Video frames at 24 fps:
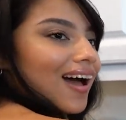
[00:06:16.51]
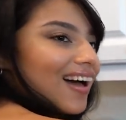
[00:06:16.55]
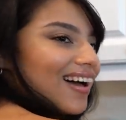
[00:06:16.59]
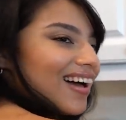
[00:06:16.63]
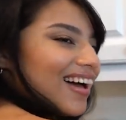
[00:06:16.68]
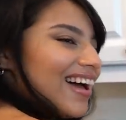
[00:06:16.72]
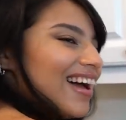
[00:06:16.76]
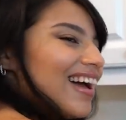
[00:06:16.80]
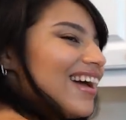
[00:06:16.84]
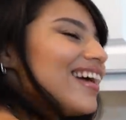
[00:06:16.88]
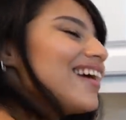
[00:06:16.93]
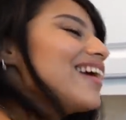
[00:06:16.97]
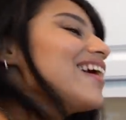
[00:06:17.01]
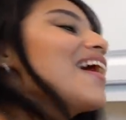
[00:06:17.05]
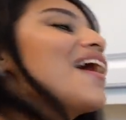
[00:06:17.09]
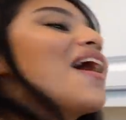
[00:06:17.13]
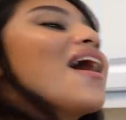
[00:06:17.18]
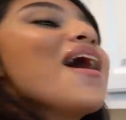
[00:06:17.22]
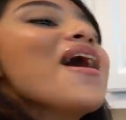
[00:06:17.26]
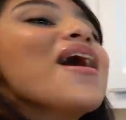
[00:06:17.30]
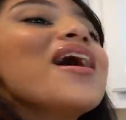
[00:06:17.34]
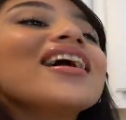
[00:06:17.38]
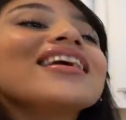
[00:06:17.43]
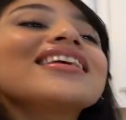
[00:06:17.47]

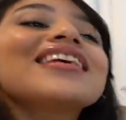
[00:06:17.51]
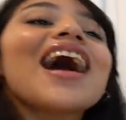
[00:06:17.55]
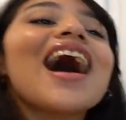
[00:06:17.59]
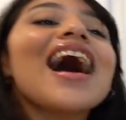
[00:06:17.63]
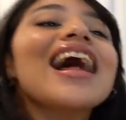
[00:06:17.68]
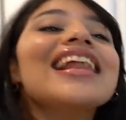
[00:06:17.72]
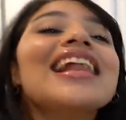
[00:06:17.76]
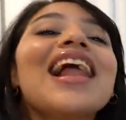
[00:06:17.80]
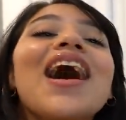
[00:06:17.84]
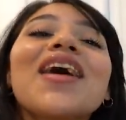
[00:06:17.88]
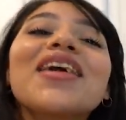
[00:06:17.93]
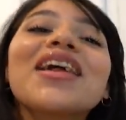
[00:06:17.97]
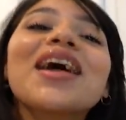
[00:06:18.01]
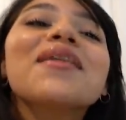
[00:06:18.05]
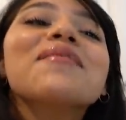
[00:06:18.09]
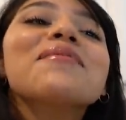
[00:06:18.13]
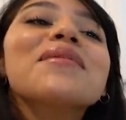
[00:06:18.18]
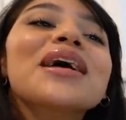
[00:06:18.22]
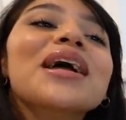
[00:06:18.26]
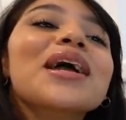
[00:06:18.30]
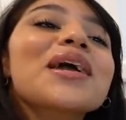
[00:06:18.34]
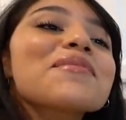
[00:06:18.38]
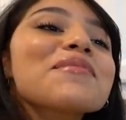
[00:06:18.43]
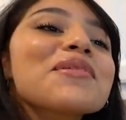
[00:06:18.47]
Y'all know
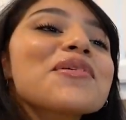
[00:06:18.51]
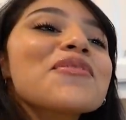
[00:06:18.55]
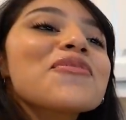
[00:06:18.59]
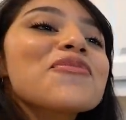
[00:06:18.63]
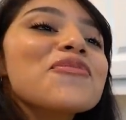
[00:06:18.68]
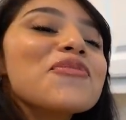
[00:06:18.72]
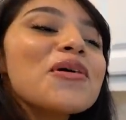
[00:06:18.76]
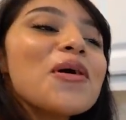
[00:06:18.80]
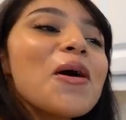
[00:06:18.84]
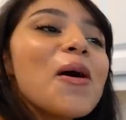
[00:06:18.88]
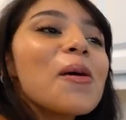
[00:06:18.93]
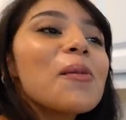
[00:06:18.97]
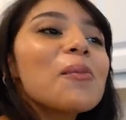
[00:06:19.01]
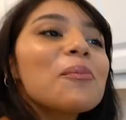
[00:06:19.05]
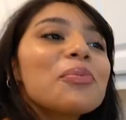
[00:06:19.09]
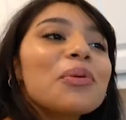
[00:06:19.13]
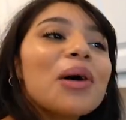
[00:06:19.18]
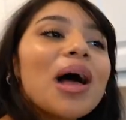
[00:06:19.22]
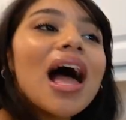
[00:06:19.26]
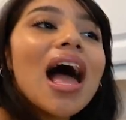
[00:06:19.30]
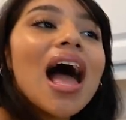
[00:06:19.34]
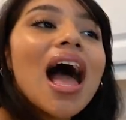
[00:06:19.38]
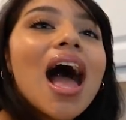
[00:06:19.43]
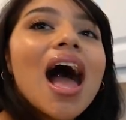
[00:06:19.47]
you're making me feel
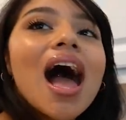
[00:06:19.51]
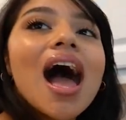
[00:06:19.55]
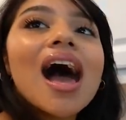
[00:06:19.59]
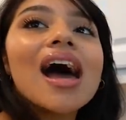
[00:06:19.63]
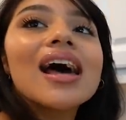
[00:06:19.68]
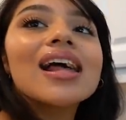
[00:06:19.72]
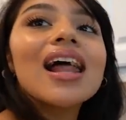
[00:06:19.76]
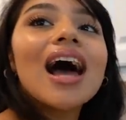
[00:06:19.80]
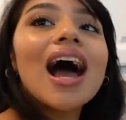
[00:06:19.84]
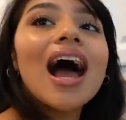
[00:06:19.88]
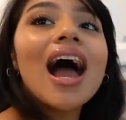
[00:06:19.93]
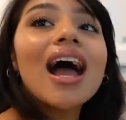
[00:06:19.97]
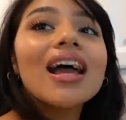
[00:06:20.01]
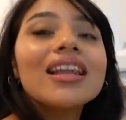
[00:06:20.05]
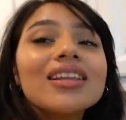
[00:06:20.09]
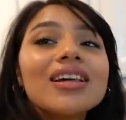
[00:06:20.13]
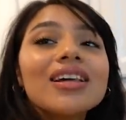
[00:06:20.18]
bad.